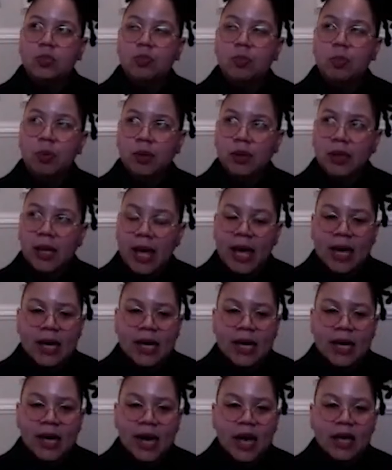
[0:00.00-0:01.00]

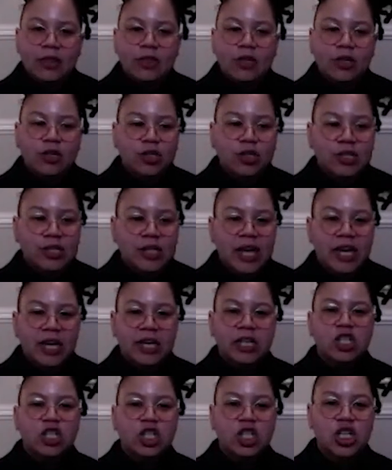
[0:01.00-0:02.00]
play, and there's like
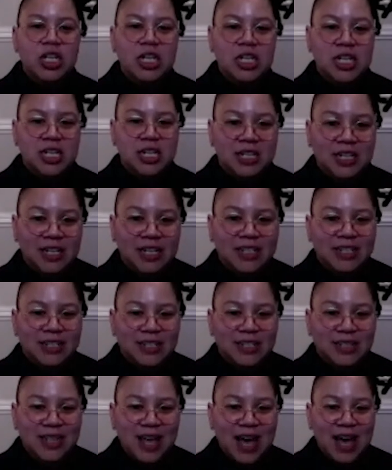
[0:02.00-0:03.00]
a
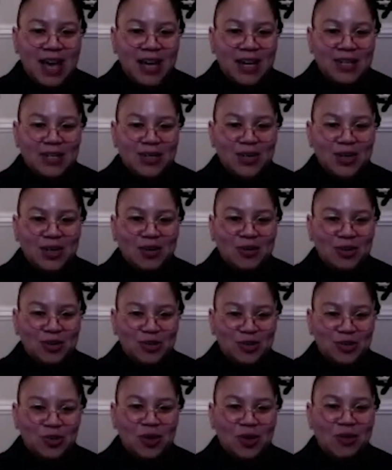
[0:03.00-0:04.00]
cheekiness that, you know,
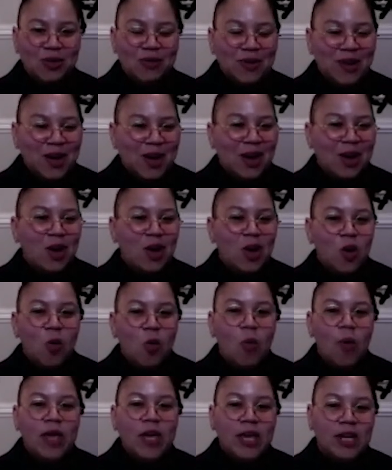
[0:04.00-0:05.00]
there's sort of a
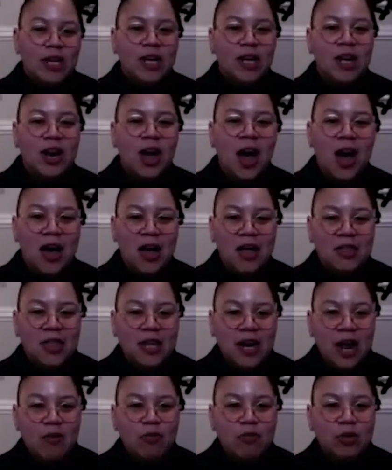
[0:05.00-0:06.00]
wink and a nod
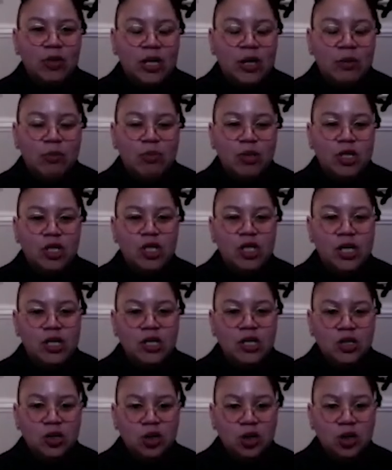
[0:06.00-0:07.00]
that I really
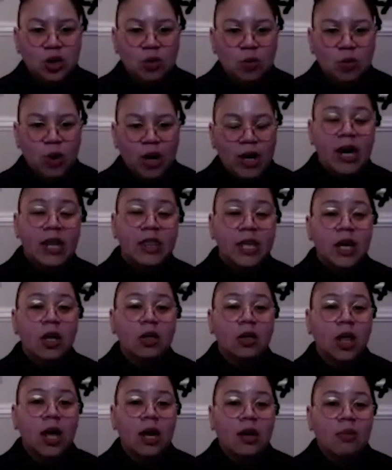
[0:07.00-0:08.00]
appreciate to your work. And I think a
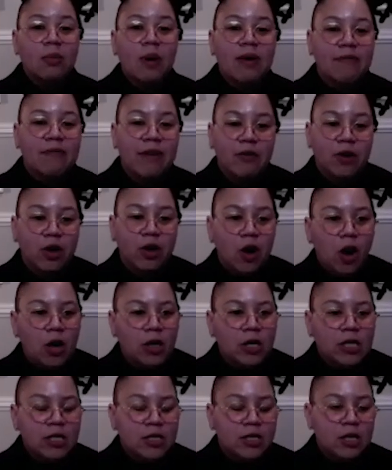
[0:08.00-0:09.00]
lot of my favorite
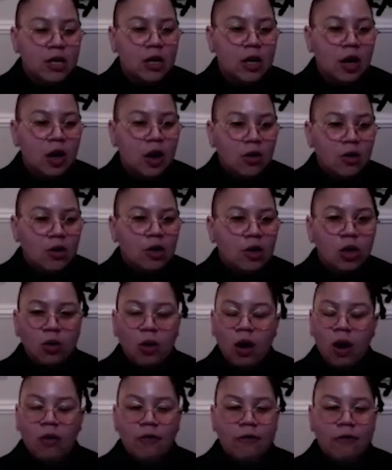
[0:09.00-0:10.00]
artists, you know,
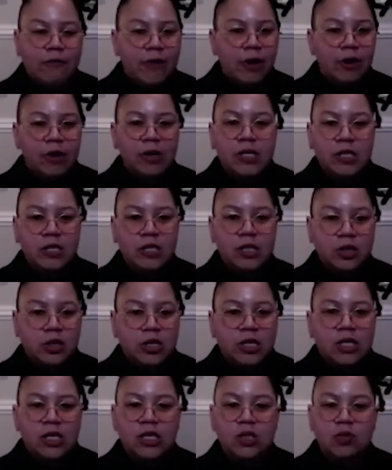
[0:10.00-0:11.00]
are very
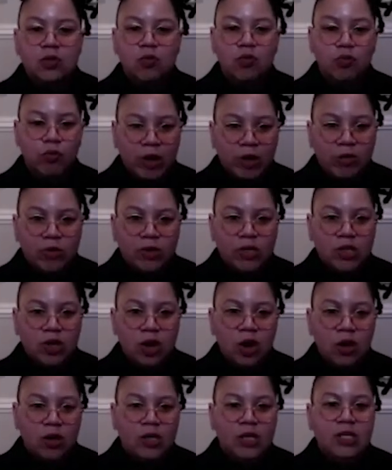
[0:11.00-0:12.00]
serious, rigorous
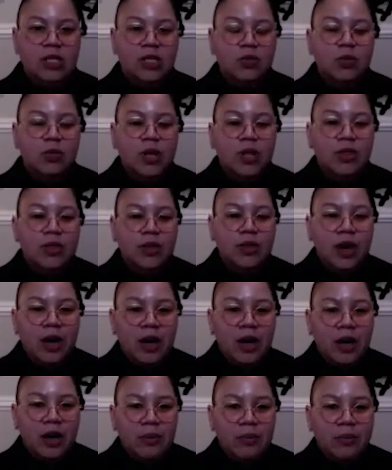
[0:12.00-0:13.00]
artists with,
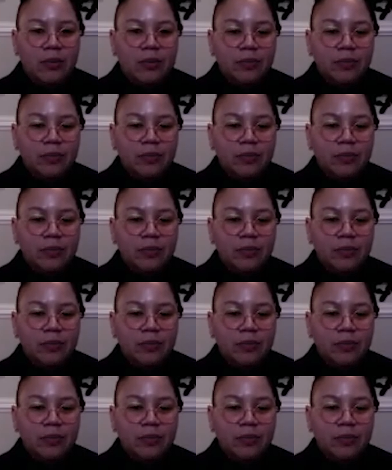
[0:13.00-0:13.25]
you